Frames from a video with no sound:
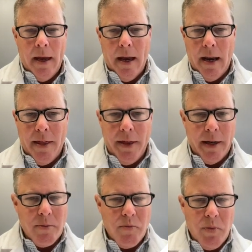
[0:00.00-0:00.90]
And I
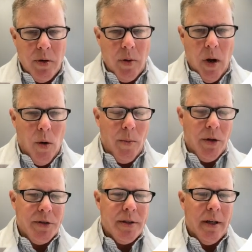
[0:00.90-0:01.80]
think
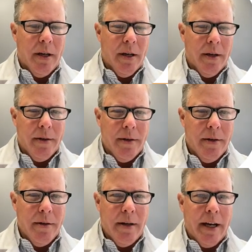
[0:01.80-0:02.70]
almost
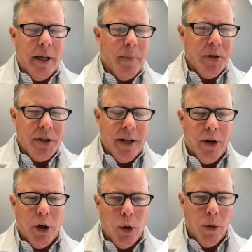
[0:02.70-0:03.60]
90%
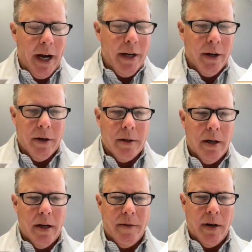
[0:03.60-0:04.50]
or greater
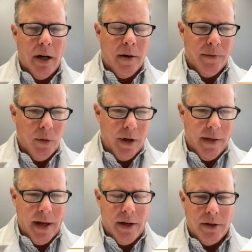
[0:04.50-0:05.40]
of our
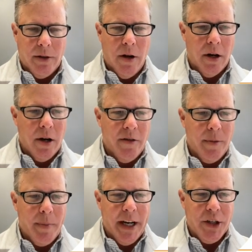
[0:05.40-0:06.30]
40,000 long
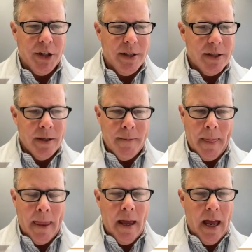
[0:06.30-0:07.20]
COVID patients
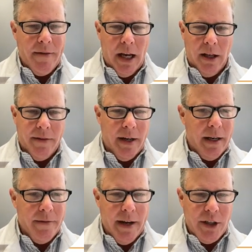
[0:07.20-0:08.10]
have
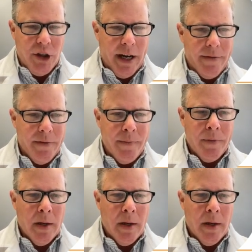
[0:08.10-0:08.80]
elevated VEGF.